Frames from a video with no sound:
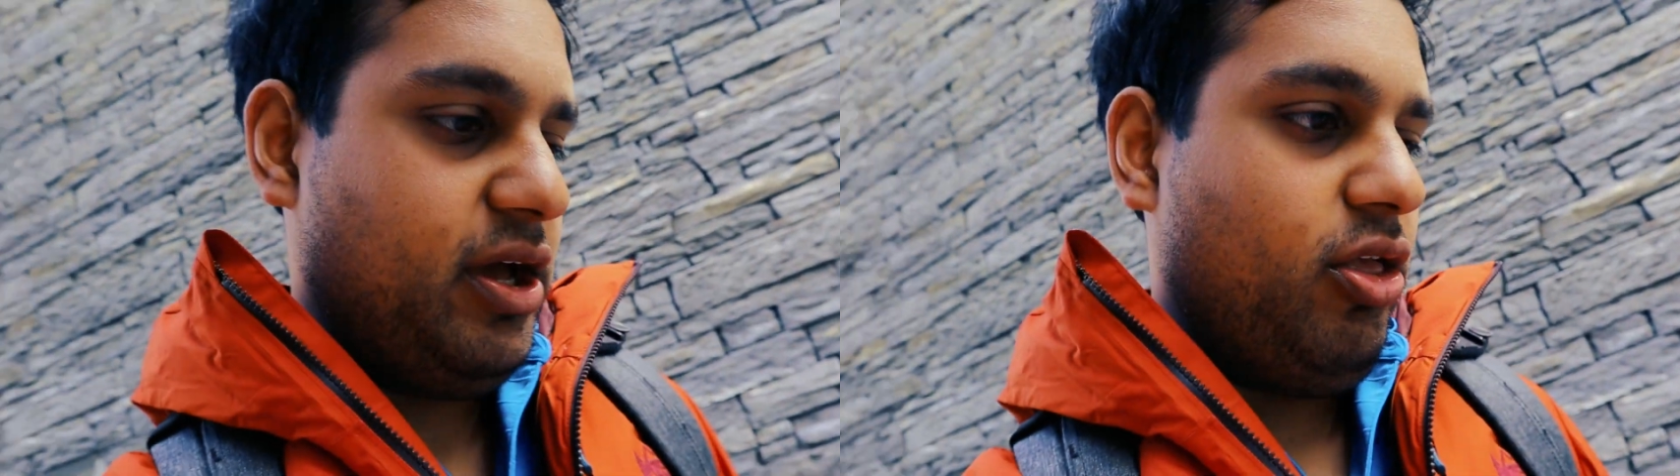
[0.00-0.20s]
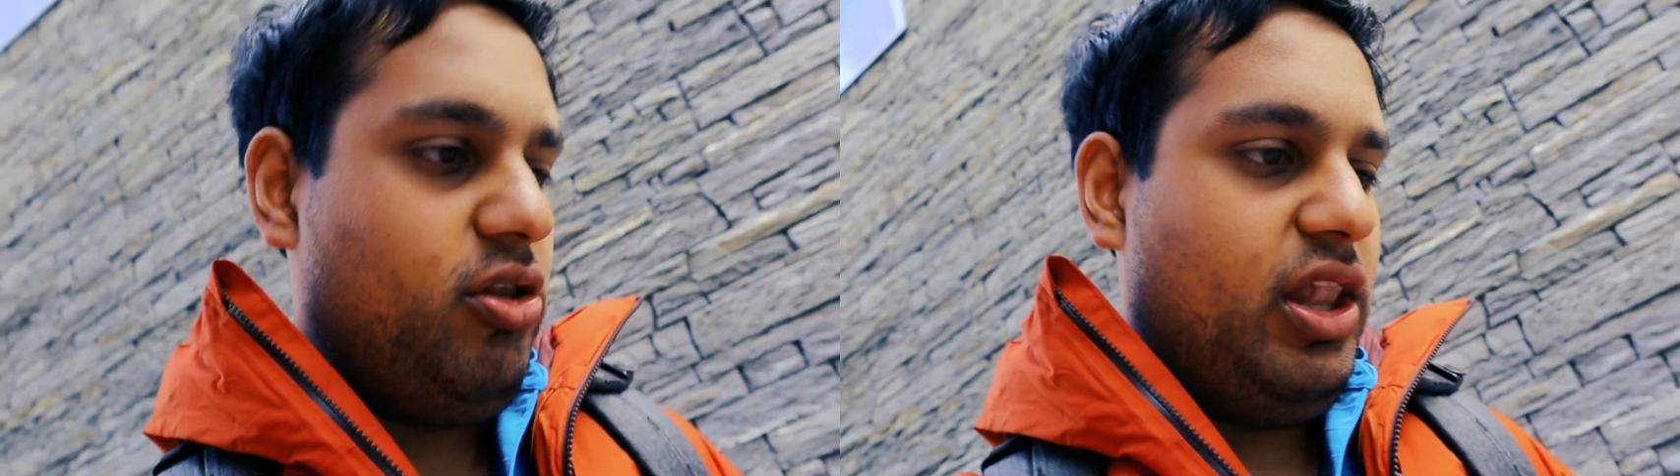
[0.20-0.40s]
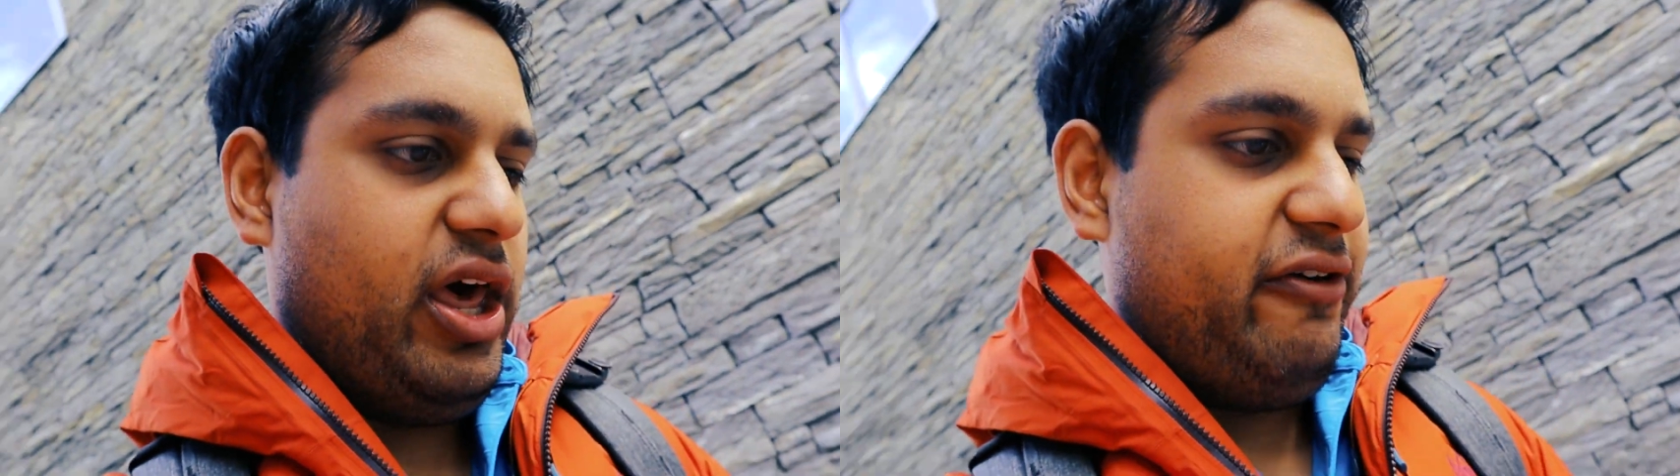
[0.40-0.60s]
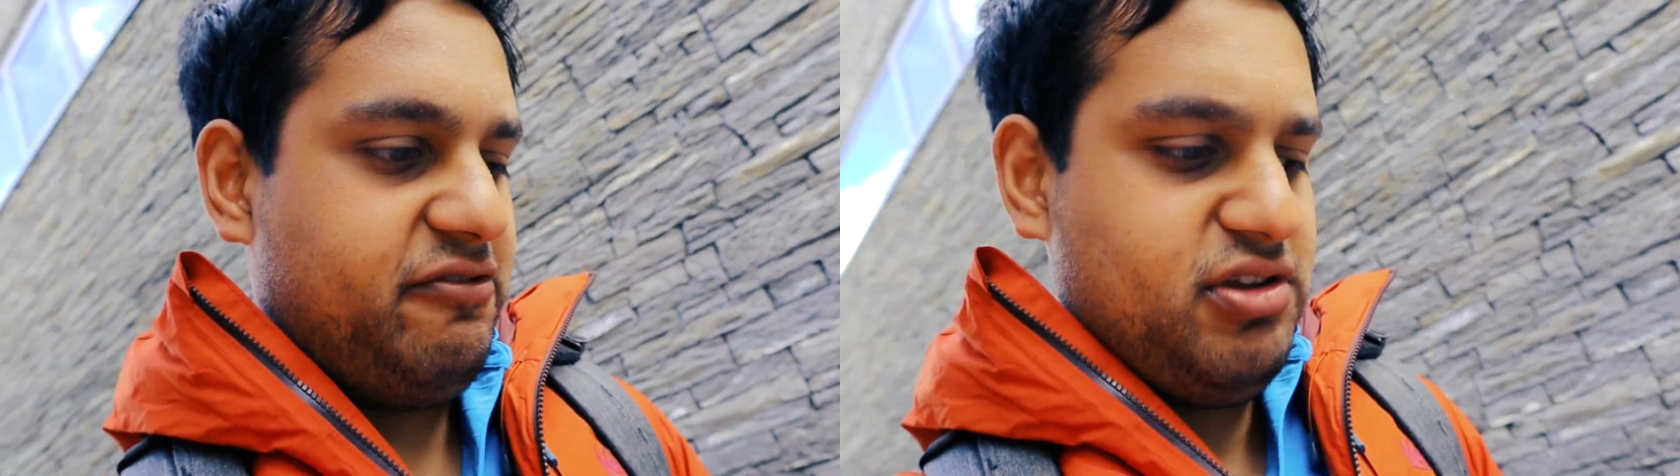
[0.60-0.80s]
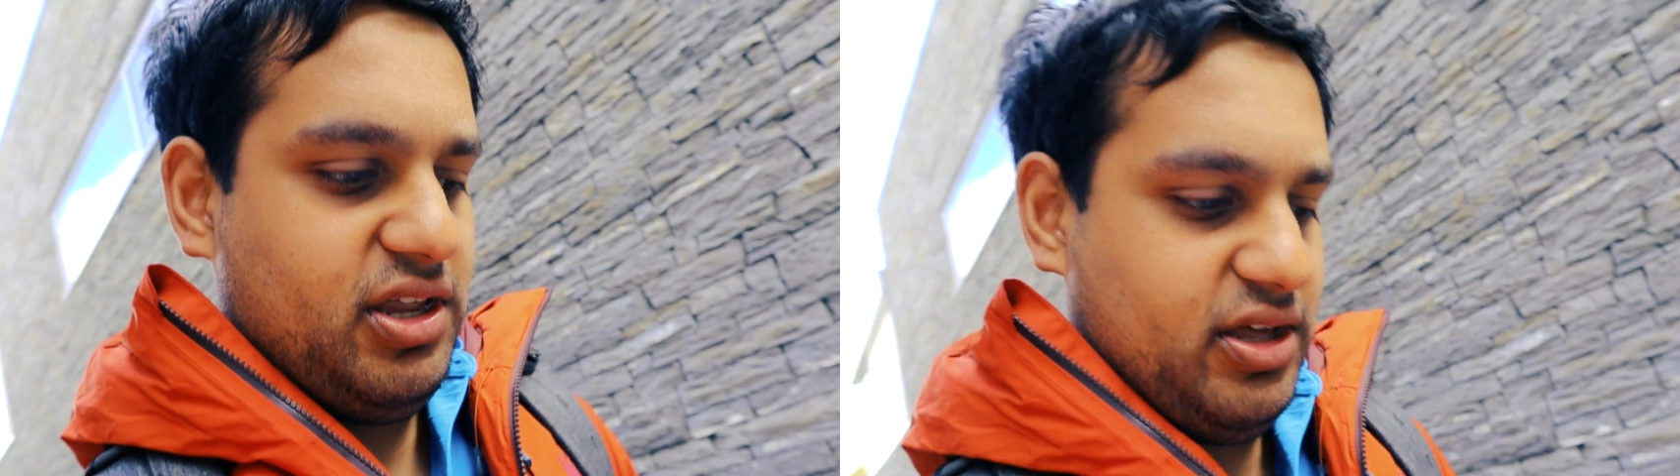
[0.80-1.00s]
uncle
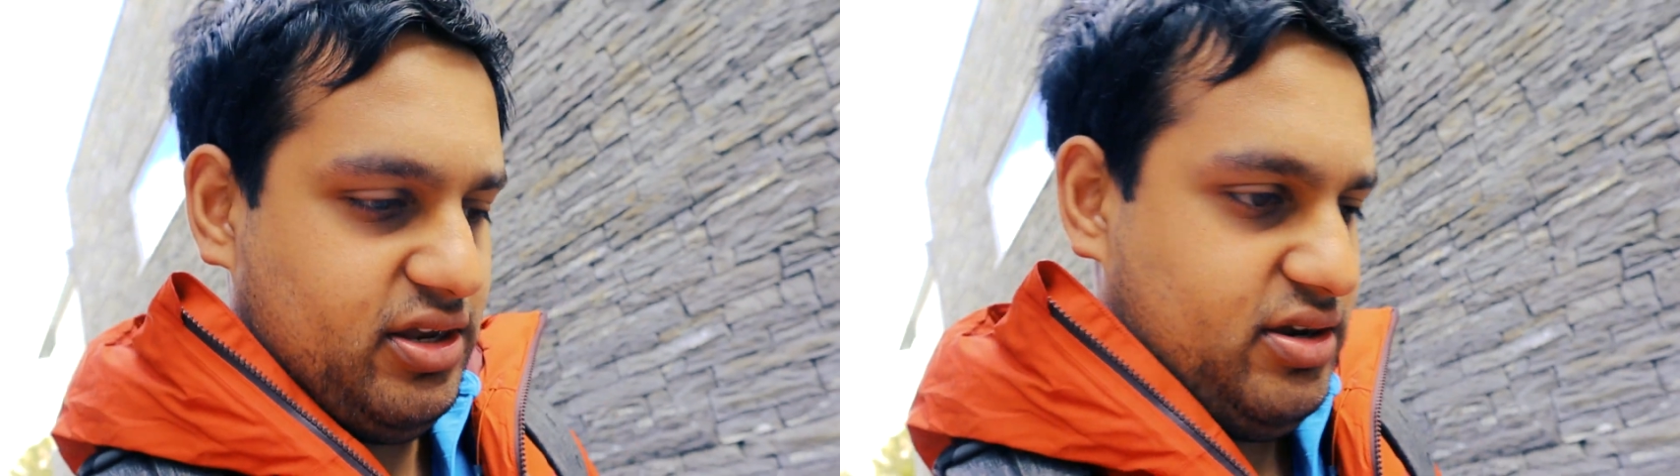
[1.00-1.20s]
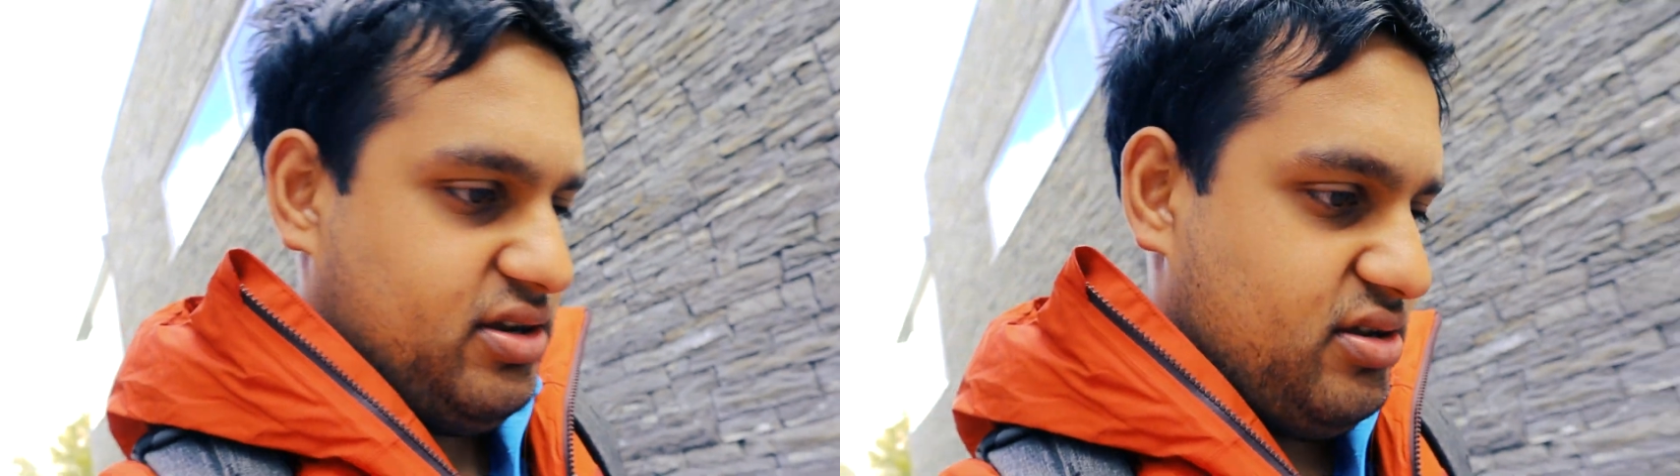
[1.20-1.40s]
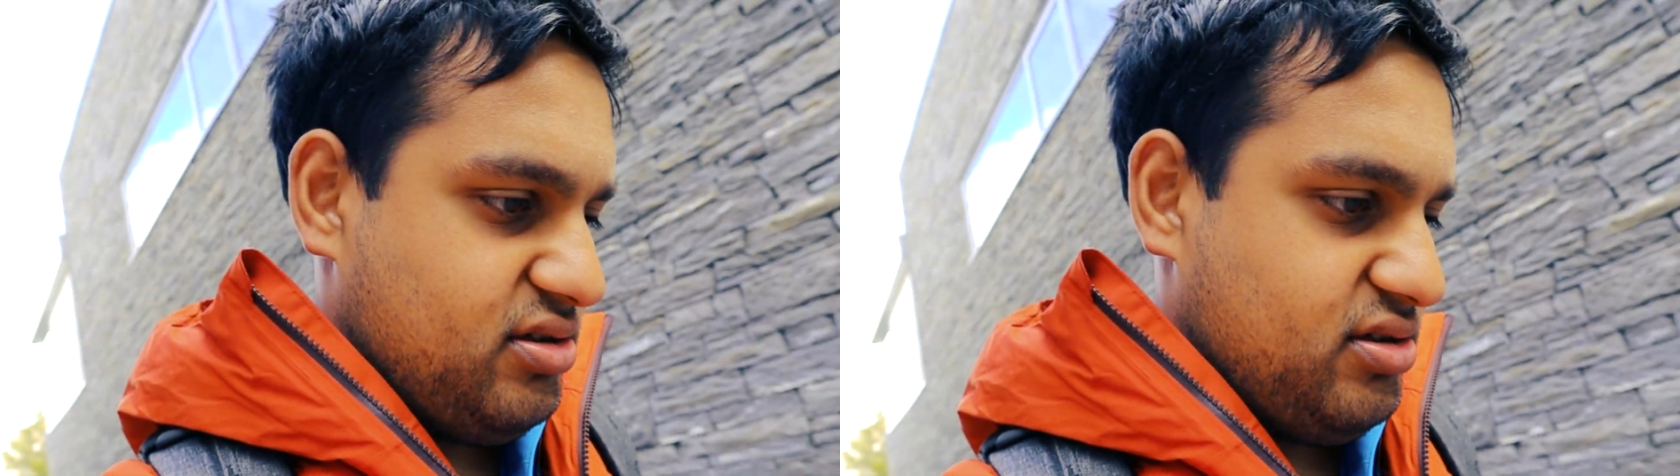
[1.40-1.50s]
left and